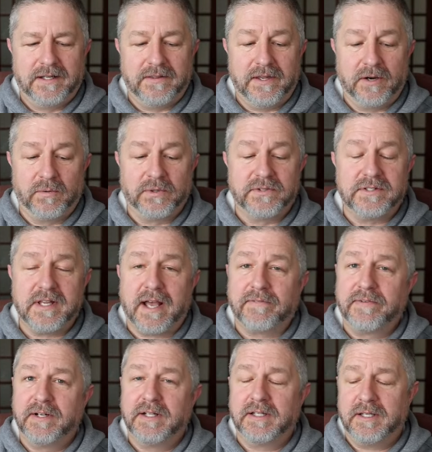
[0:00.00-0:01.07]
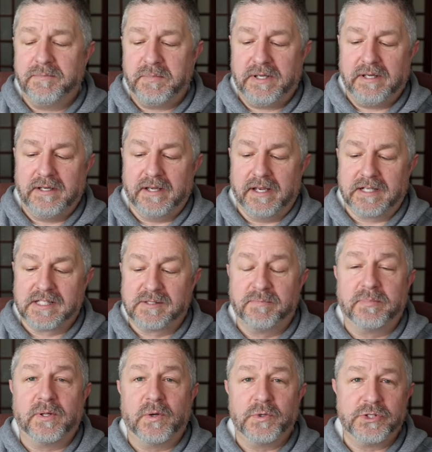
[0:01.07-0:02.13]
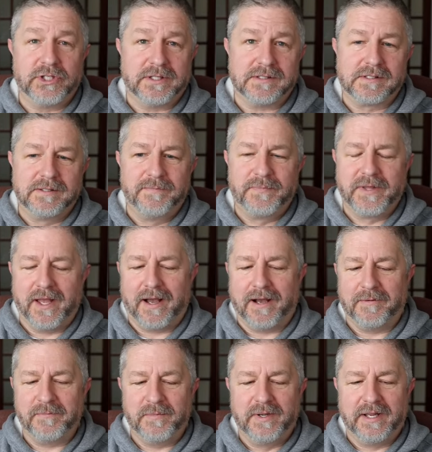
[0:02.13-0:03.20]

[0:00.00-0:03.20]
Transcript: There will definitely be explosions. Um,